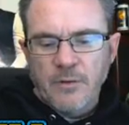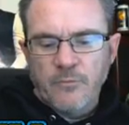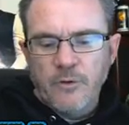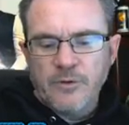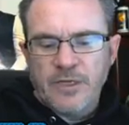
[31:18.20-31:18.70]

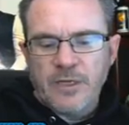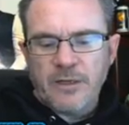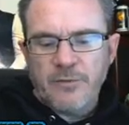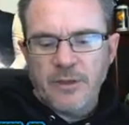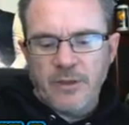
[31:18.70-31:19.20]
Wu's get
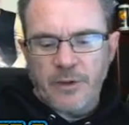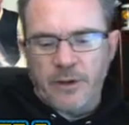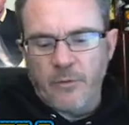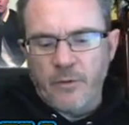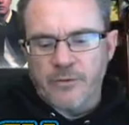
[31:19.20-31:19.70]
There we
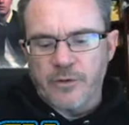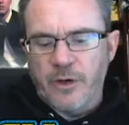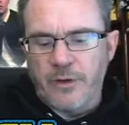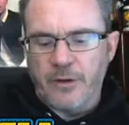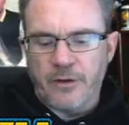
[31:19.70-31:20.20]
go. Wu's
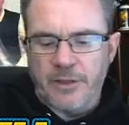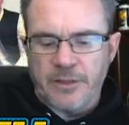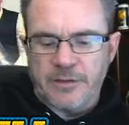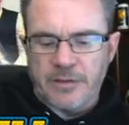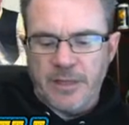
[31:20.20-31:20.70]
gone. There.
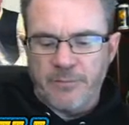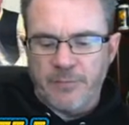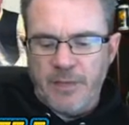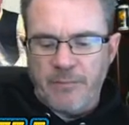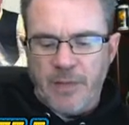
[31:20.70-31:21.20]
That's that.
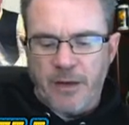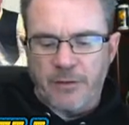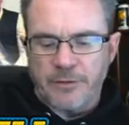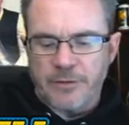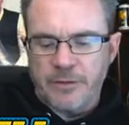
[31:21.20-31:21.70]
That
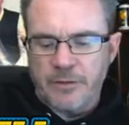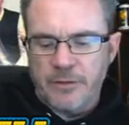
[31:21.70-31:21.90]
matters.